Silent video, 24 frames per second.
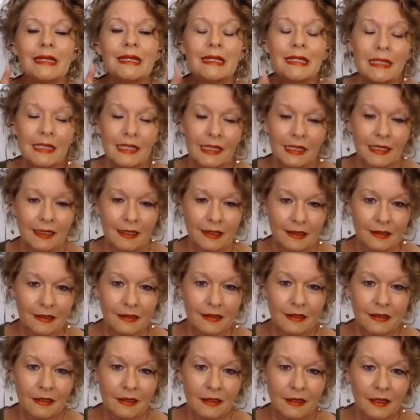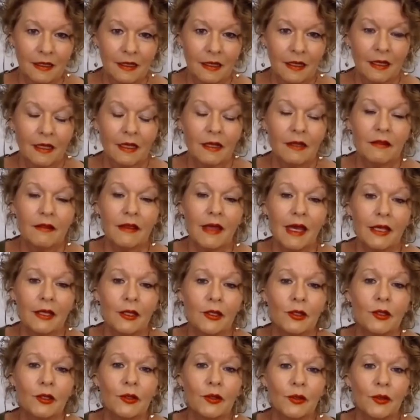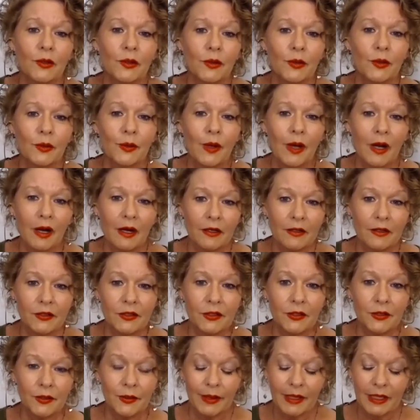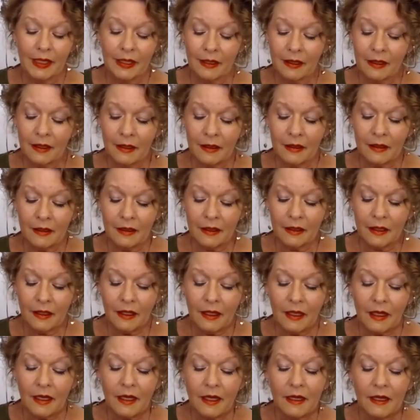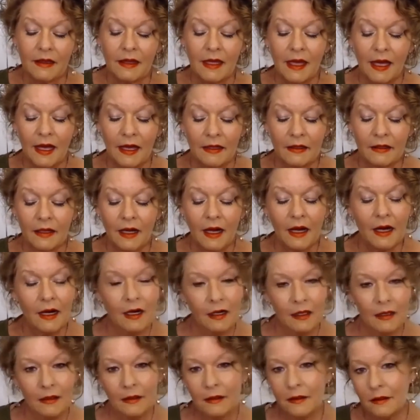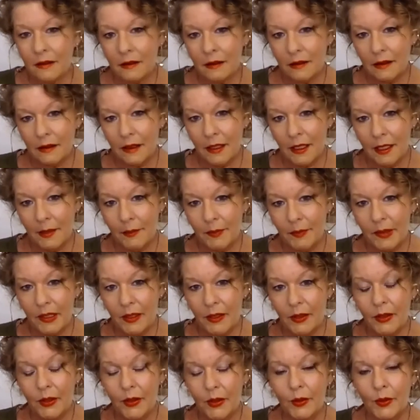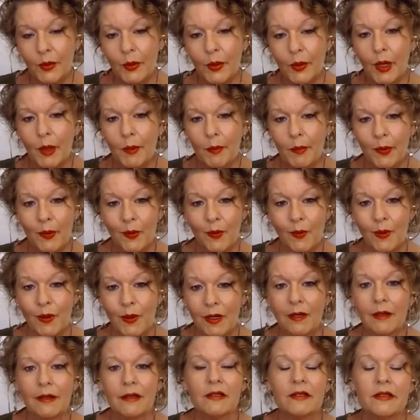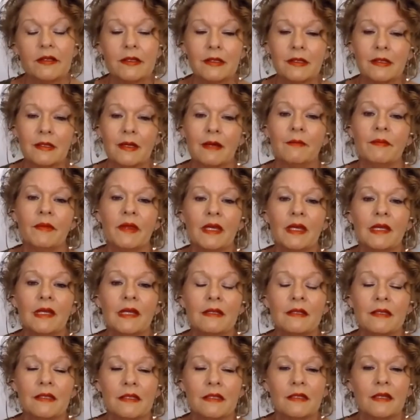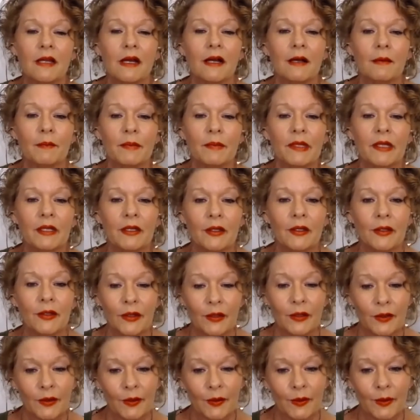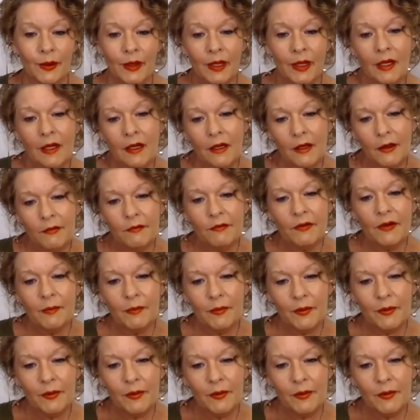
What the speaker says: things that you are doing that are keeping you poor. Something is stopping you from